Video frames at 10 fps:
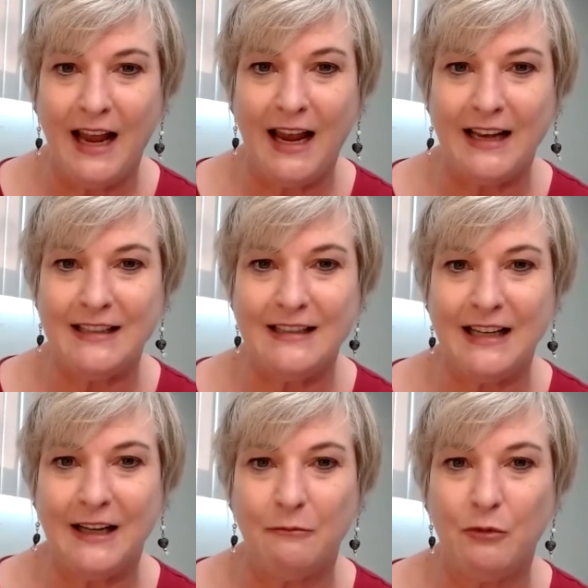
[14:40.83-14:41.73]
And
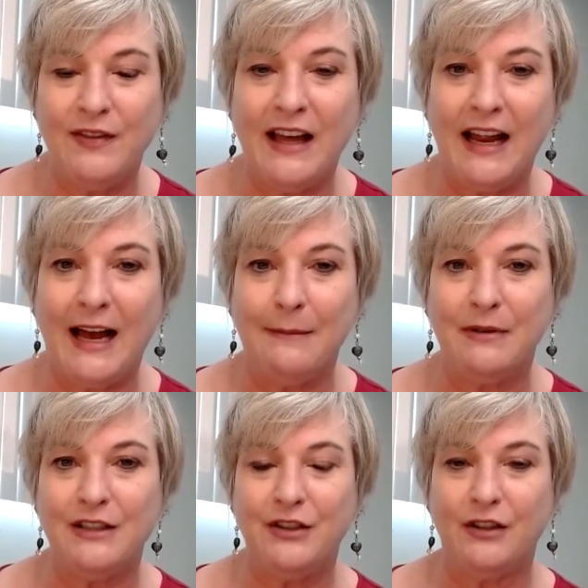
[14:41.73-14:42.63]
um, when that
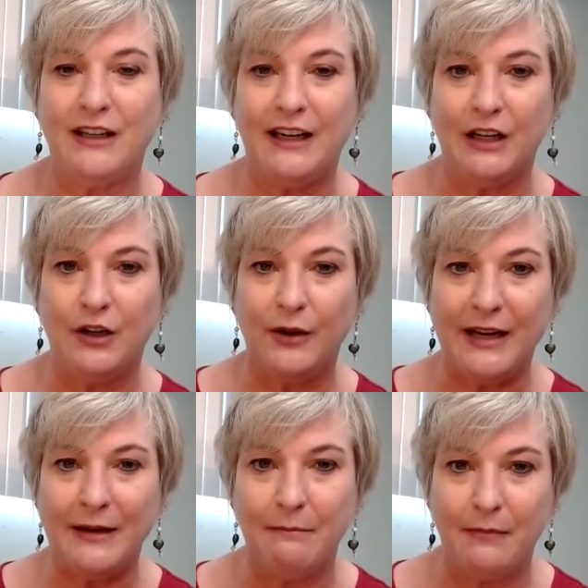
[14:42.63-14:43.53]
happens, you'll get a
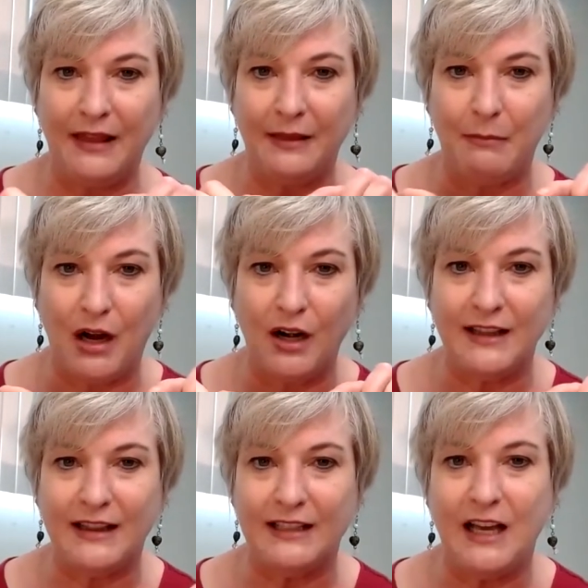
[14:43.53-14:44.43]
green bar
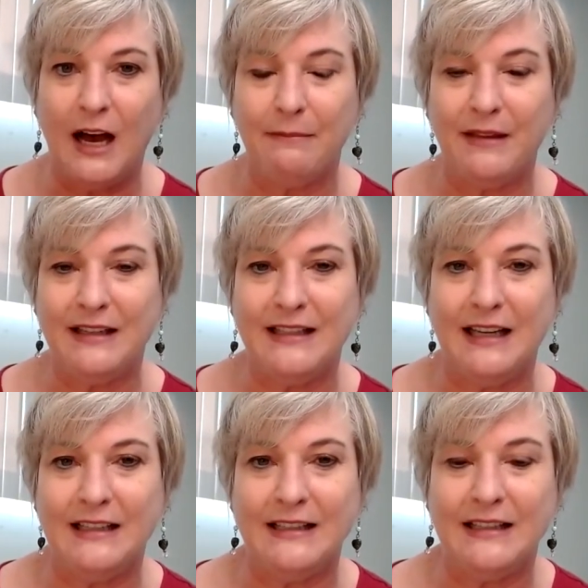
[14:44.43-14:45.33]
at the top that
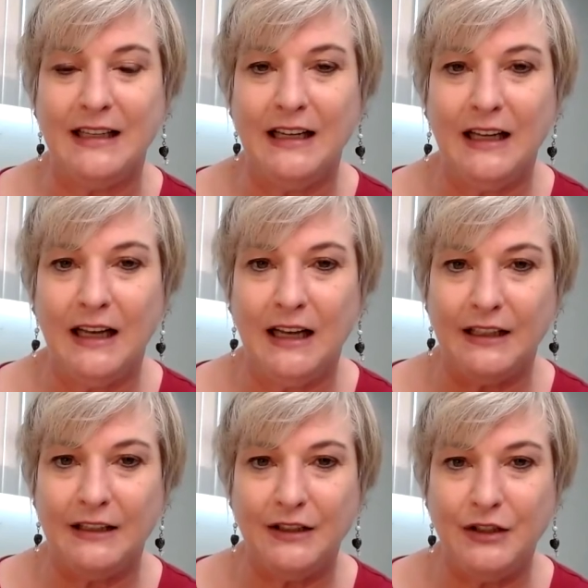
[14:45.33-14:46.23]
says,
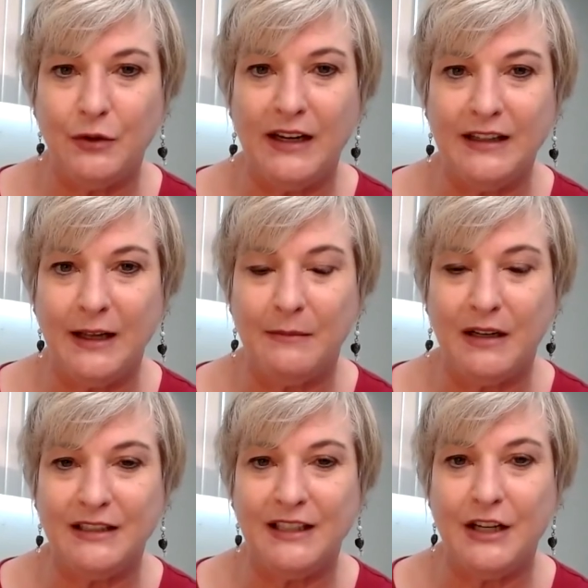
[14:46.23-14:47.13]
Uh, join them
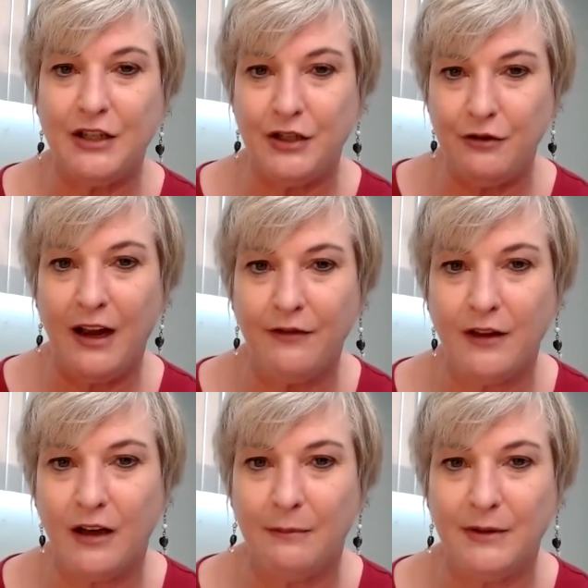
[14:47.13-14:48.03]
on stage, and you have
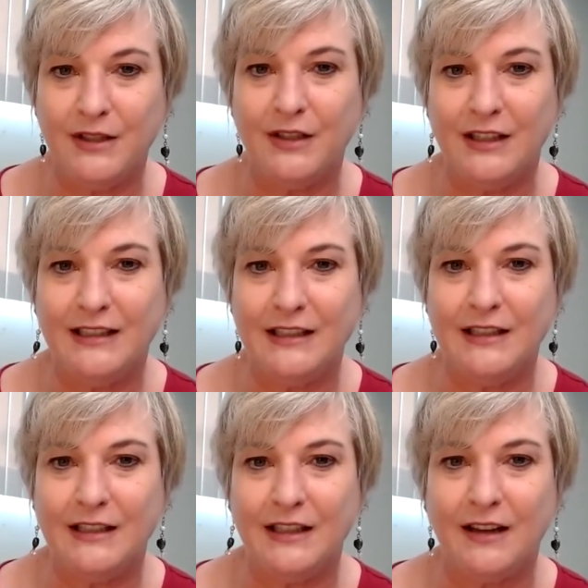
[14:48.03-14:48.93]
the opportunity
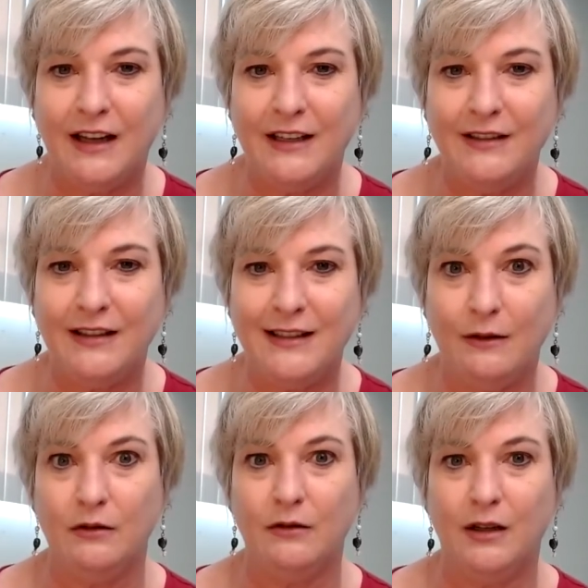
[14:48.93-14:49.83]
to decline. You can say,
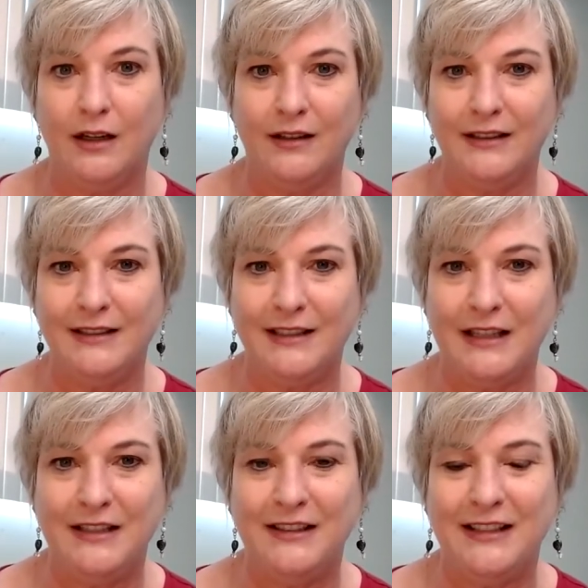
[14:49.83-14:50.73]
oh, oh, I just
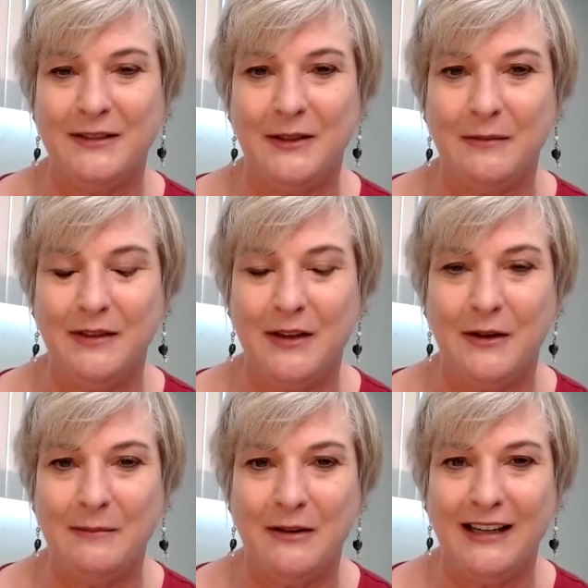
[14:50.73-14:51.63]
entered this room. No,
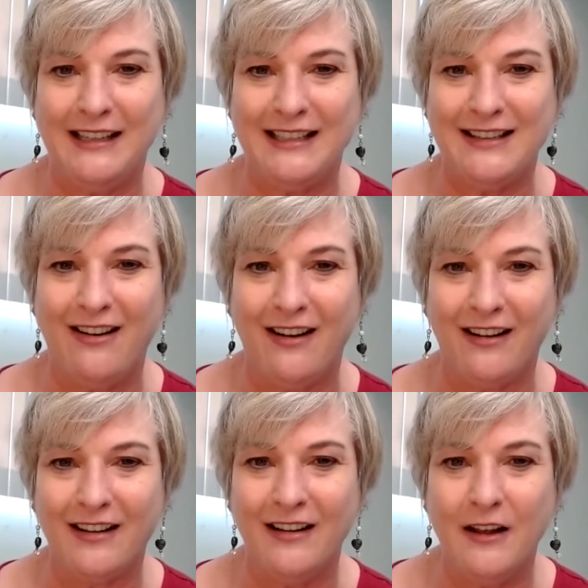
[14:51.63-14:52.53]
I'm not ready to talk.